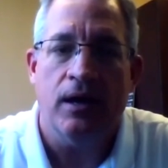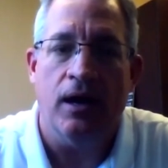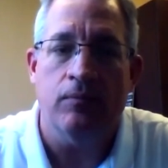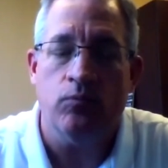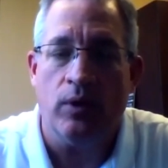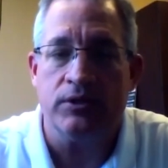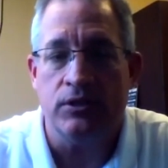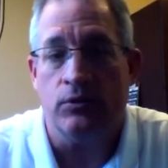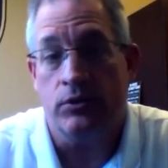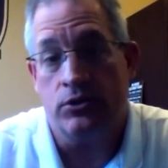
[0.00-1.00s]
Um, while
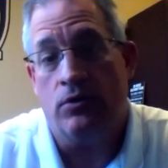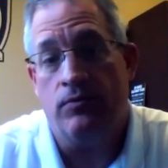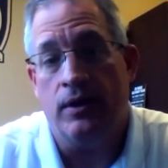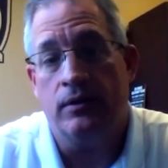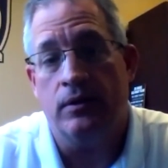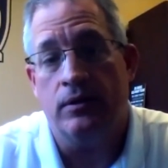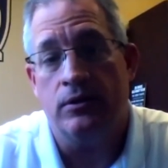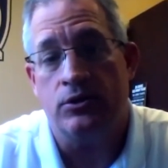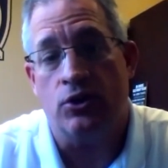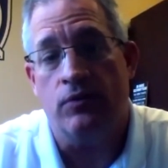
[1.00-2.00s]
still reserving the,
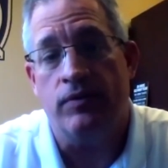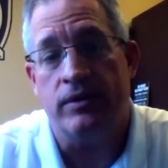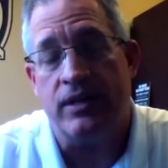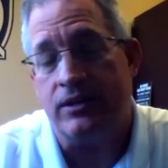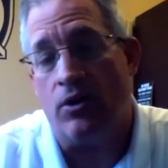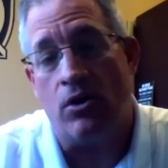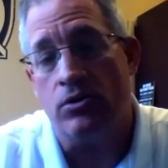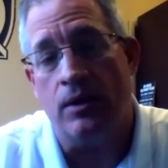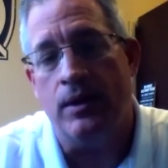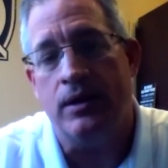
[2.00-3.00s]
the service that they're all
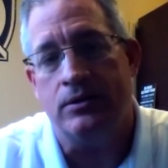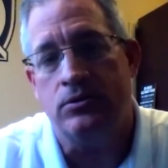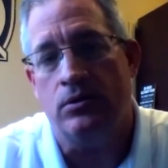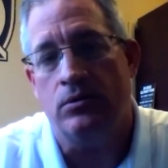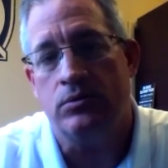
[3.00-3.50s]
committed to,